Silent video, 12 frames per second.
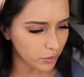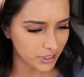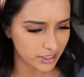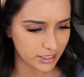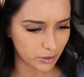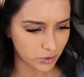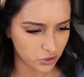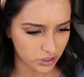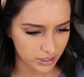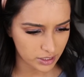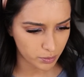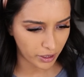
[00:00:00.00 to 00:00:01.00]
of want to stick with
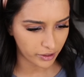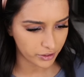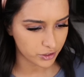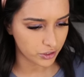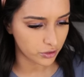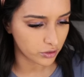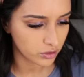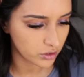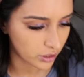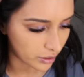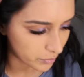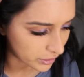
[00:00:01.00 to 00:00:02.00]
just this palette too.
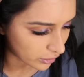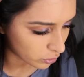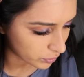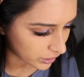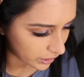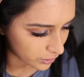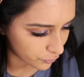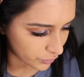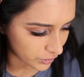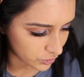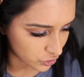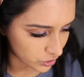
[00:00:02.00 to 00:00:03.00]
I mean, that'll be kind of
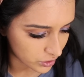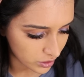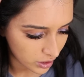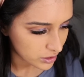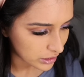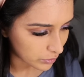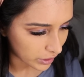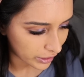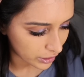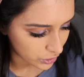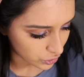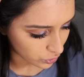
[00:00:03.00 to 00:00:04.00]
fun to just see what I
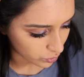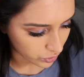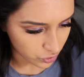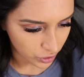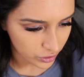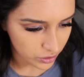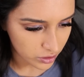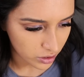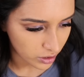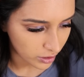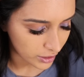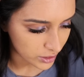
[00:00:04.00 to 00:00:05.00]
can do with just
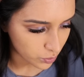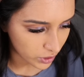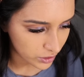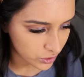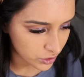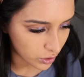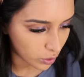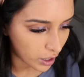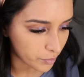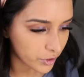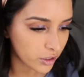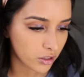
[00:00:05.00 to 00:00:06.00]
this one. So
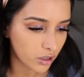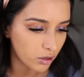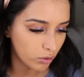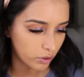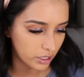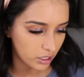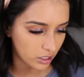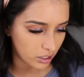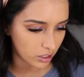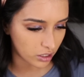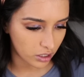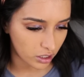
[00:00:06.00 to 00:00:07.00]
I'm gonna go
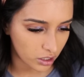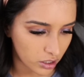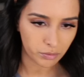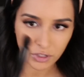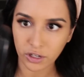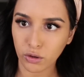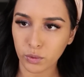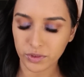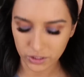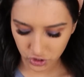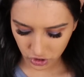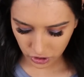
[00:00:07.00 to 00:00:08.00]
in with
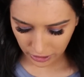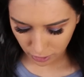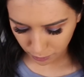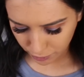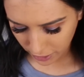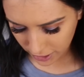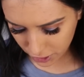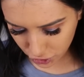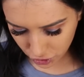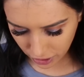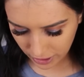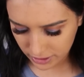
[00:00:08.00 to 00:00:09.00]
the Shiseido
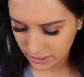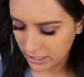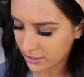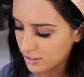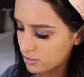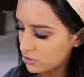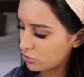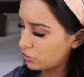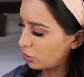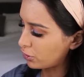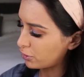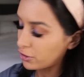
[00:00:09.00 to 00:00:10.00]
brush and take this
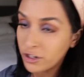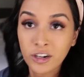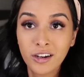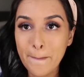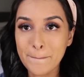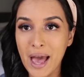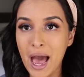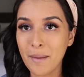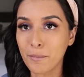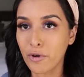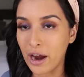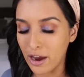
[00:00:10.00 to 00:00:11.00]
darker
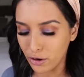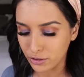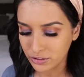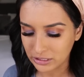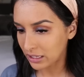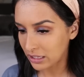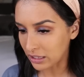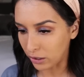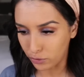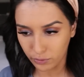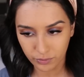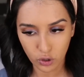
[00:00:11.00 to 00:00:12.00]
matte brown. I think
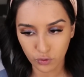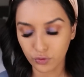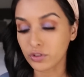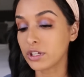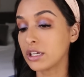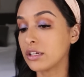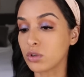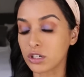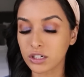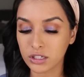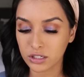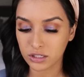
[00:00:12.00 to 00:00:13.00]
that'll hopefully
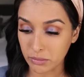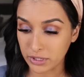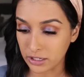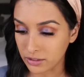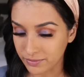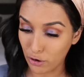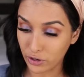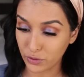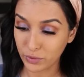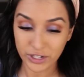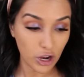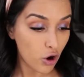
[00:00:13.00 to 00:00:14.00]
work. I mean, how
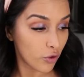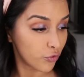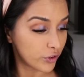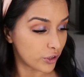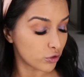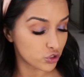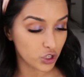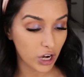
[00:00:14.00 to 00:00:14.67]
can we know if we don't